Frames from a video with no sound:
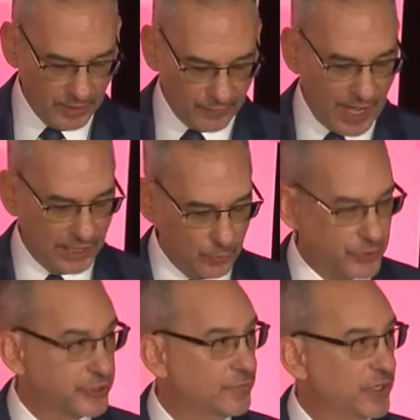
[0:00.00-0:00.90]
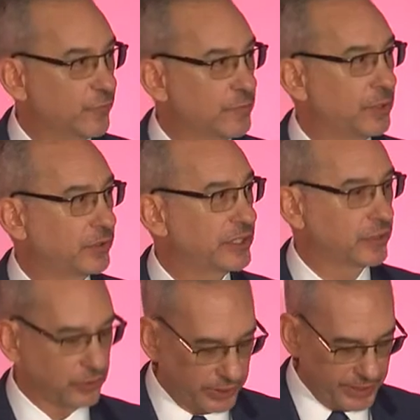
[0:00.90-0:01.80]
followers of different
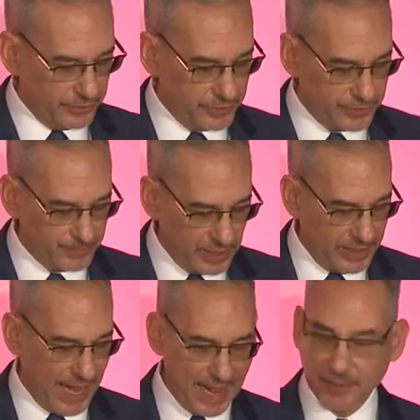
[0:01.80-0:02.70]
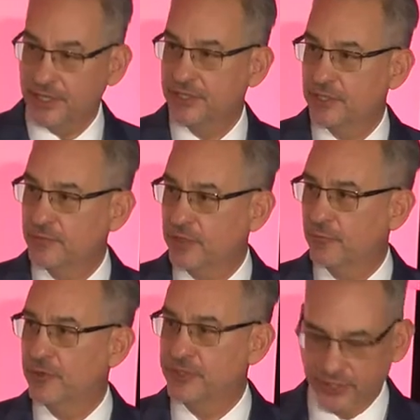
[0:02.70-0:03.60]
political leaders, inhabitants of
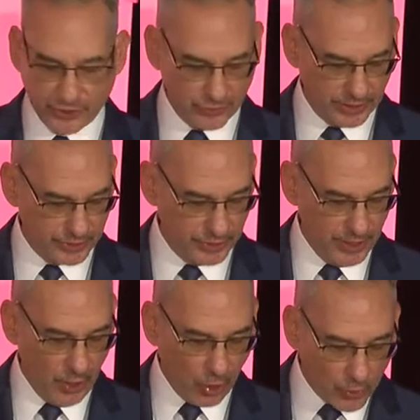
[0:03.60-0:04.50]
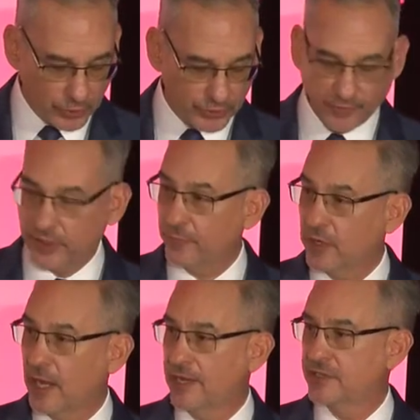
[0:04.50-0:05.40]
different districts, owners of different
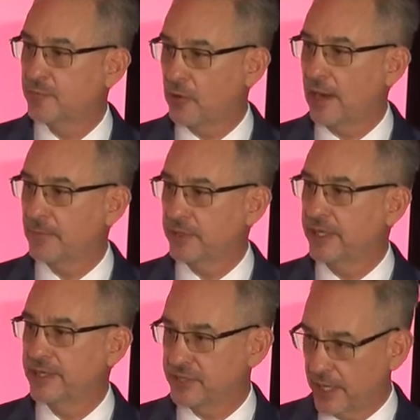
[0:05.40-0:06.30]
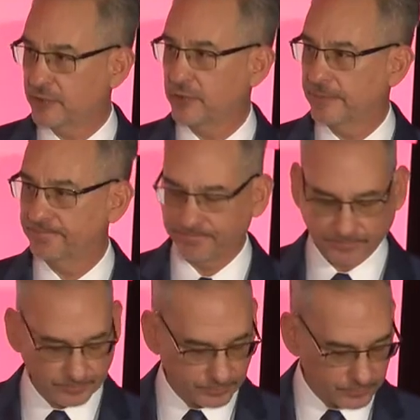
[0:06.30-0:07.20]
kinds of property, etc.
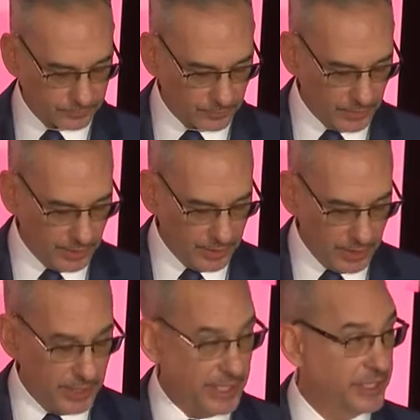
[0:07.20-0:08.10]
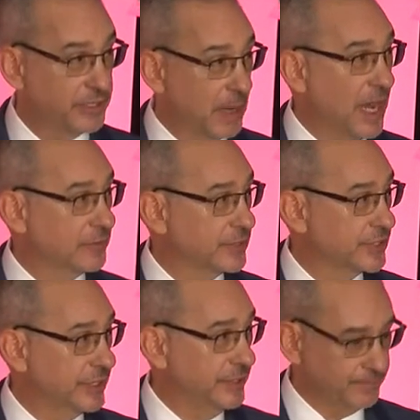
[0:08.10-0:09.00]
In a
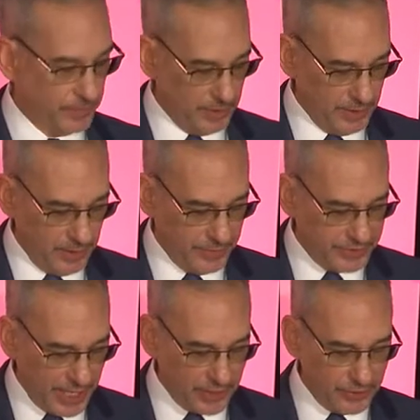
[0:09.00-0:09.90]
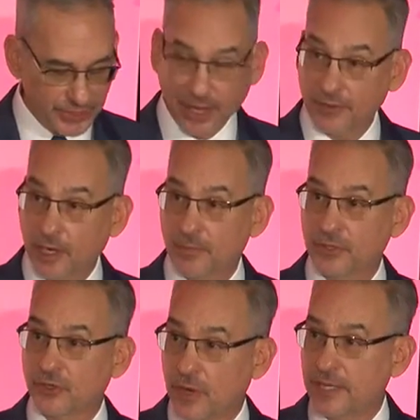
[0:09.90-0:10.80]
democracy, the debtors outnumber the
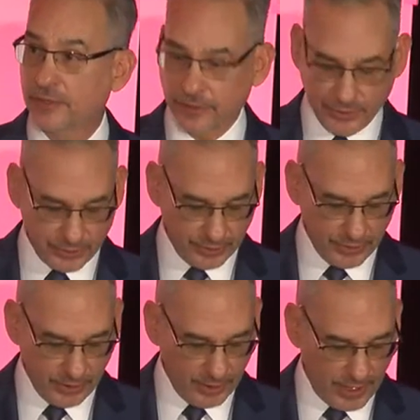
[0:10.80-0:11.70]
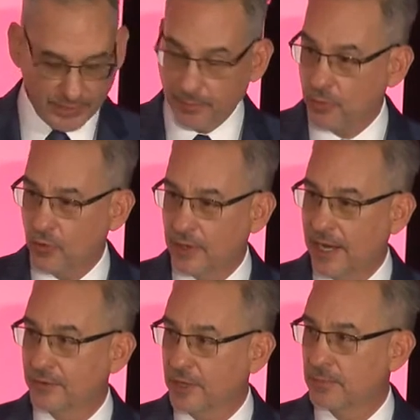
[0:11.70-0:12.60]
creditors, and the poor
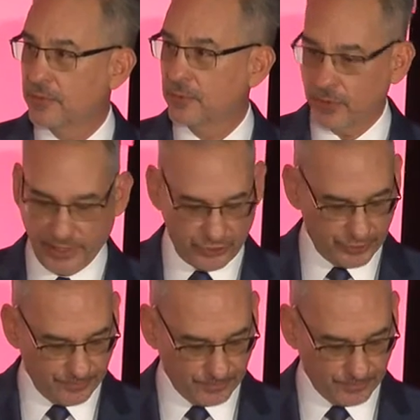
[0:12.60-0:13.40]
outnumber the rich.